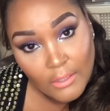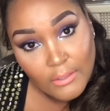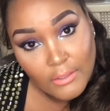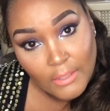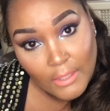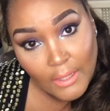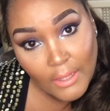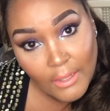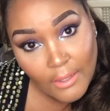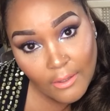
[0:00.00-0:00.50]

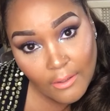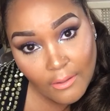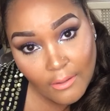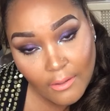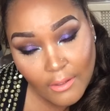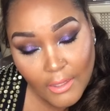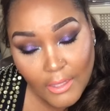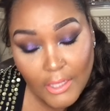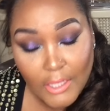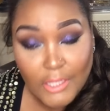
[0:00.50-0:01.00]
Yeah.
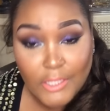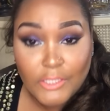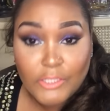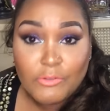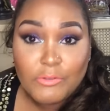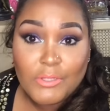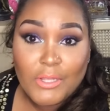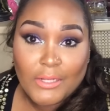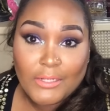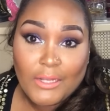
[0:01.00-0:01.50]
She
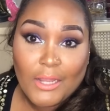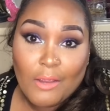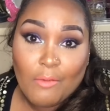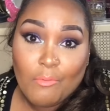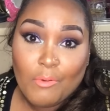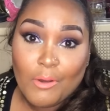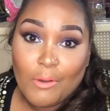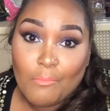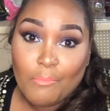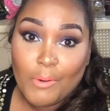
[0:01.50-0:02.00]
was like, they
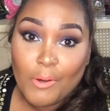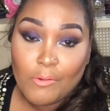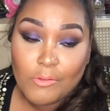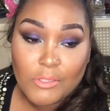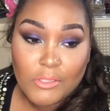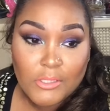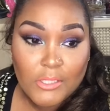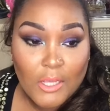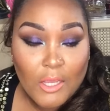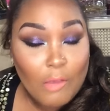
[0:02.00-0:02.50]
weren't supposed
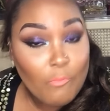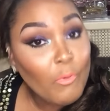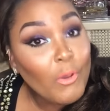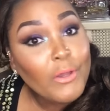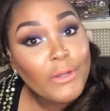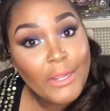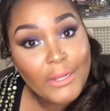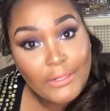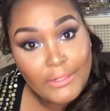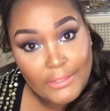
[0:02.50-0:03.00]
to tell you. Well,
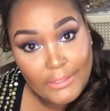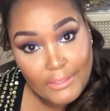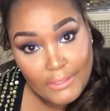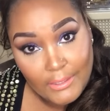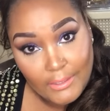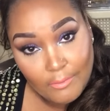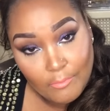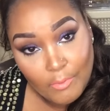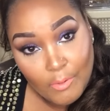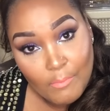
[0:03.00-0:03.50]
they did.
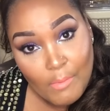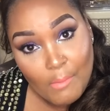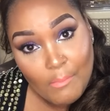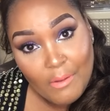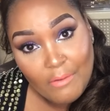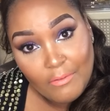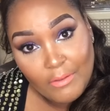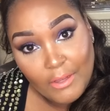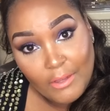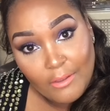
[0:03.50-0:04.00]
Where my
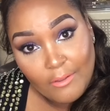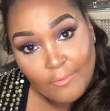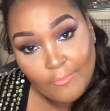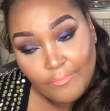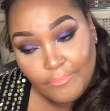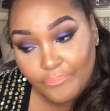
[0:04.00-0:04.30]
mother at?